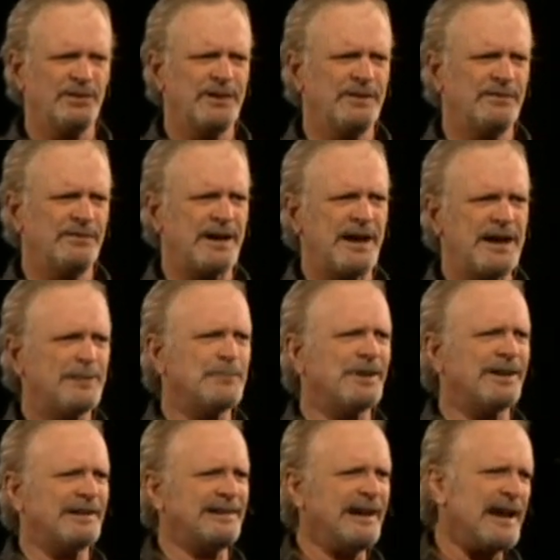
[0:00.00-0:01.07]
set of
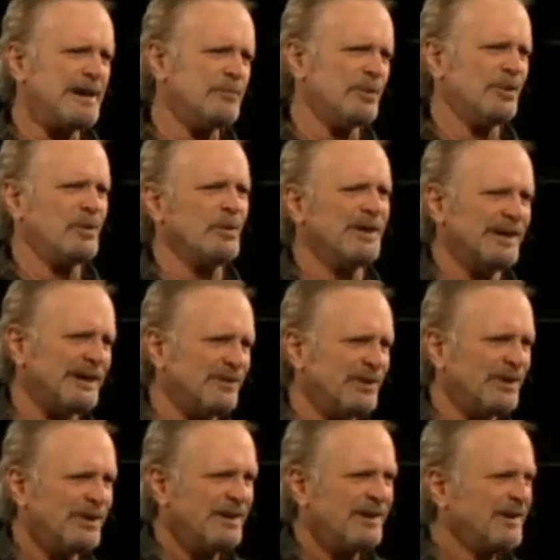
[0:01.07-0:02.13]
abracadabra or
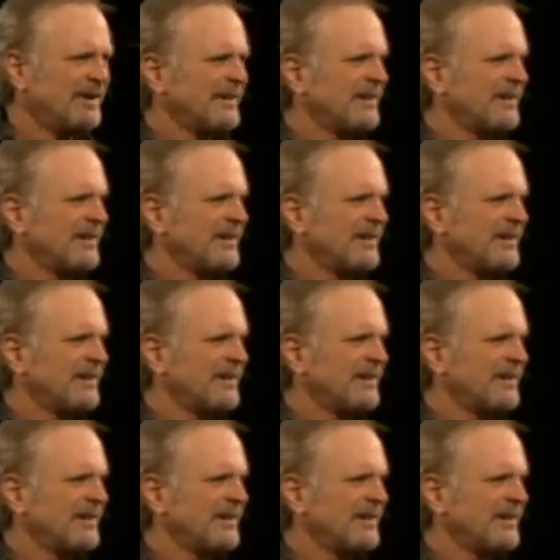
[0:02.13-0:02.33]
whatever.